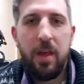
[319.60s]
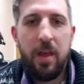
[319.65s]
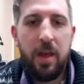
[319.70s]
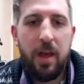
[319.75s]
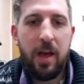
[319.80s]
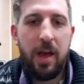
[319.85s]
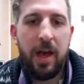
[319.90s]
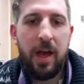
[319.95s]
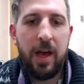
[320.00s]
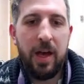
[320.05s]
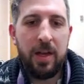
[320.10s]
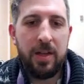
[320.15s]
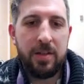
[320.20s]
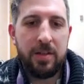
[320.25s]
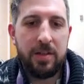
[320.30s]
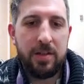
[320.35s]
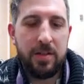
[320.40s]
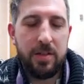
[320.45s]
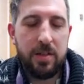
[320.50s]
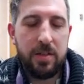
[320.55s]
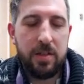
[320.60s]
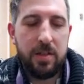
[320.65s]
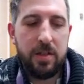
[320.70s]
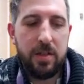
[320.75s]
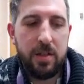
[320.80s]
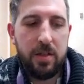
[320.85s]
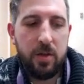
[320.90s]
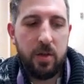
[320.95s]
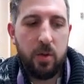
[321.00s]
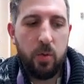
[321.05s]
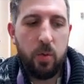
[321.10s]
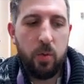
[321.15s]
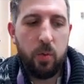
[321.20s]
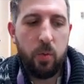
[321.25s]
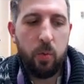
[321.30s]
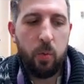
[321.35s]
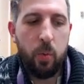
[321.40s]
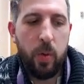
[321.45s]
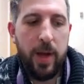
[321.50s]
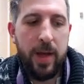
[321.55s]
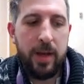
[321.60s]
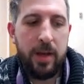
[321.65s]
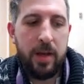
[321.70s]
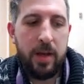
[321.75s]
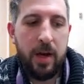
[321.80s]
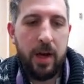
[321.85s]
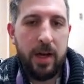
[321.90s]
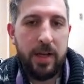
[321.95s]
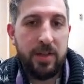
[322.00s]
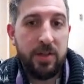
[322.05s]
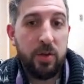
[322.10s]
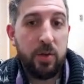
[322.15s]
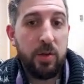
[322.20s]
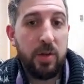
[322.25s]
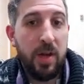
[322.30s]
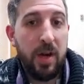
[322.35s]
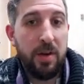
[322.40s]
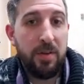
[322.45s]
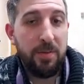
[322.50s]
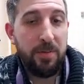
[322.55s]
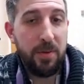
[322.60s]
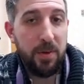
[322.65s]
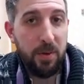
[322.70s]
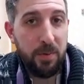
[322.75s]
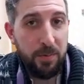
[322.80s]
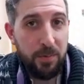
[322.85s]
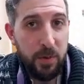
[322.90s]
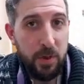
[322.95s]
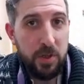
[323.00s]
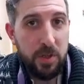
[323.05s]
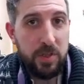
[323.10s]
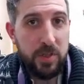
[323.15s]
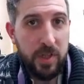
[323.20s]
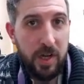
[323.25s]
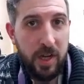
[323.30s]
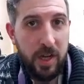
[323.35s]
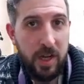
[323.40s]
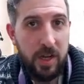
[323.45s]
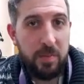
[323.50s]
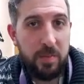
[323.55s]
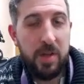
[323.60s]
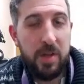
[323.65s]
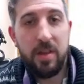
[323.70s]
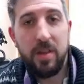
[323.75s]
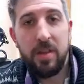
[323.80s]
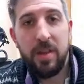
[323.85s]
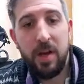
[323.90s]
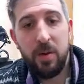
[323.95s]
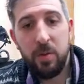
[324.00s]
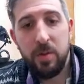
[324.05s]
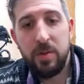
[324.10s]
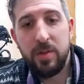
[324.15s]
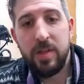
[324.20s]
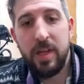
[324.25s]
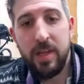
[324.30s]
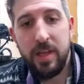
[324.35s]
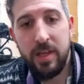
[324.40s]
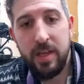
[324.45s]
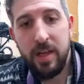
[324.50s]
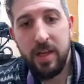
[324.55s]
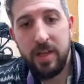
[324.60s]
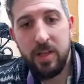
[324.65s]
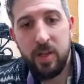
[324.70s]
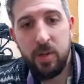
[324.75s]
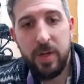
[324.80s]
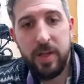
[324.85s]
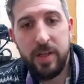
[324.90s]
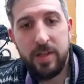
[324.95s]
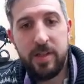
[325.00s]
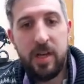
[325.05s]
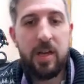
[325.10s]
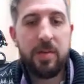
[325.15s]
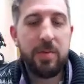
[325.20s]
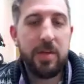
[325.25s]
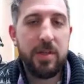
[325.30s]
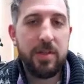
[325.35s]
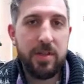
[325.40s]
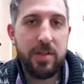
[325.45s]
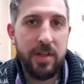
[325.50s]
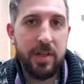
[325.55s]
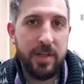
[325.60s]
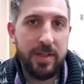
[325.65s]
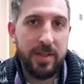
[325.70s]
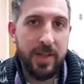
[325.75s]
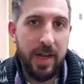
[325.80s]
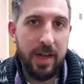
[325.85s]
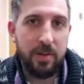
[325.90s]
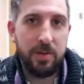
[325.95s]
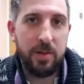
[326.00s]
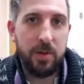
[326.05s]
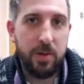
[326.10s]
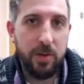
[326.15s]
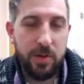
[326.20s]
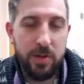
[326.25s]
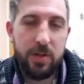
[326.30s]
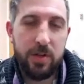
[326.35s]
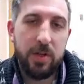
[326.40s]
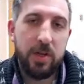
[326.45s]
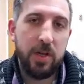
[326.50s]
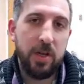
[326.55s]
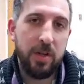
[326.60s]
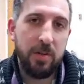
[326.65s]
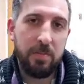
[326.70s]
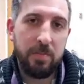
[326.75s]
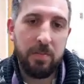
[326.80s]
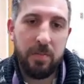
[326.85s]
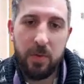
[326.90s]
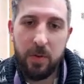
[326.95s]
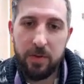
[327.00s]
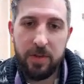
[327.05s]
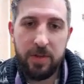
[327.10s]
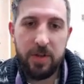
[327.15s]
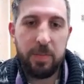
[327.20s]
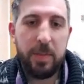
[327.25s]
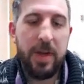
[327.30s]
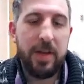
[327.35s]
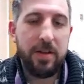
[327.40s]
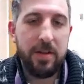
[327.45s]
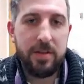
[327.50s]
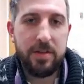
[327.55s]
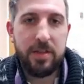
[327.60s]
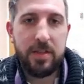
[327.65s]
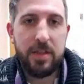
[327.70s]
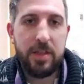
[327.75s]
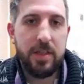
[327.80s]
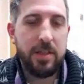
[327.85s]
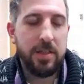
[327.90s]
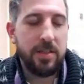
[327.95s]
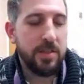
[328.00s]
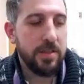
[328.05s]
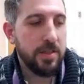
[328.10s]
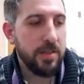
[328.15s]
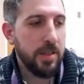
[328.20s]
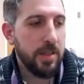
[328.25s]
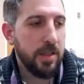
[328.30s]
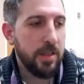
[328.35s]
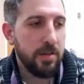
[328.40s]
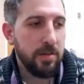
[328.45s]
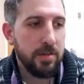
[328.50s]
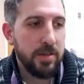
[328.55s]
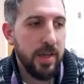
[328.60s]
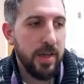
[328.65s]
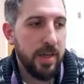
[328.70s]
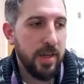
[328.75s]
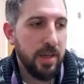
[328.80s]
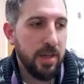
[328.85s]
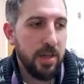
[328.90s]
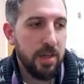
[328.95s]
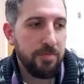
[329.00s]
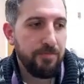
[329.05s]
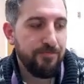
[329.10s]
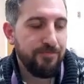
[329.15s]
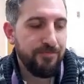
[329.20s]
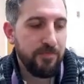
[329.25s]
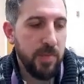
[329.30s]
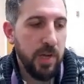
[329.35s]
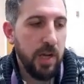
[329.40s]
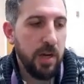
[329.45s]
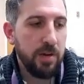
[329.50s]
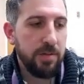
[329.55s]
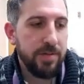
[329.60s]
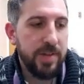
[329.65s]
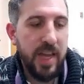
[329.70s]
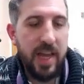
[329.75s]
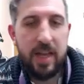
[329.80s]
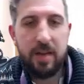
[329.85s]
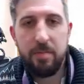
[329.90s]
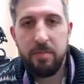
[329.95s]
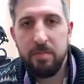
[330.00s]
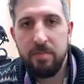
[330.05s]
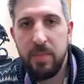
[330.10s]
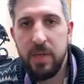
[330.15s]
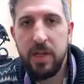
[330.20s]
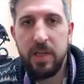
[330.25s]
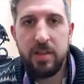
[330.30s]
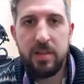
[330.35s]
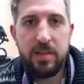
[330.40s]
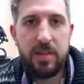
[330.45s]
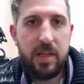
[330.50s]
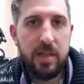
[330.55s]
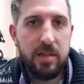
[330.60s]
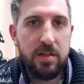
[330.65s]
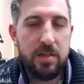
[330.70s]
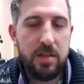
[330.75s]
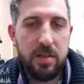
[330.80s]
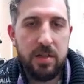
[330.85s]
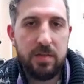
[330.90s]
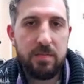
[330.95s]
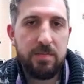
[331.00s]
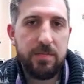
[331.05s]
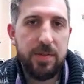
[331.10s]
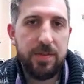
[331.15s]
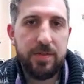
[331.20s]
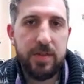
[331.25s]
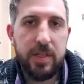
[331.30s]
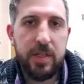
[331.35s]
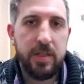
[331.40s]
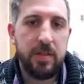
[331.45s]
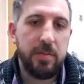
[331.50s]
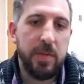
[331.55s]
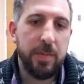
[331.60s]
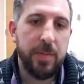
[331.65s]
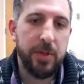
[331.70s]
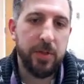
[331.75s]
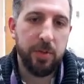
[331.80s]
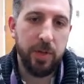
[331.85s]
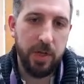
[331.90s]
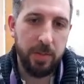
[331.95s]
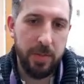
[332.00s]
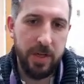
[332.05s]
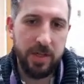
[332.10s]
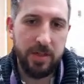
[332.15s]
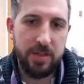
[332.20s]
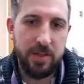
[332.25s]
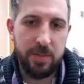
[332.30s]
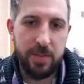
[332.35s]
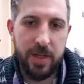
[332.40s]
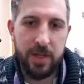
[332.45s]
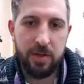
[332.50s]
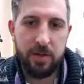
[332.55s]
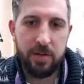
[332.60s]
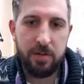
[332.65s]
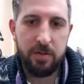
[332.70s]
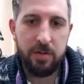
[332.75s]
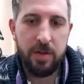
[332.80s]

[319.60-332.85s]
And when I do that for the first time, that will take a little bit of time because it's going to download the dependencies. It'll take 10 minutes, 10 to 15, maybe 20 minutes, depending on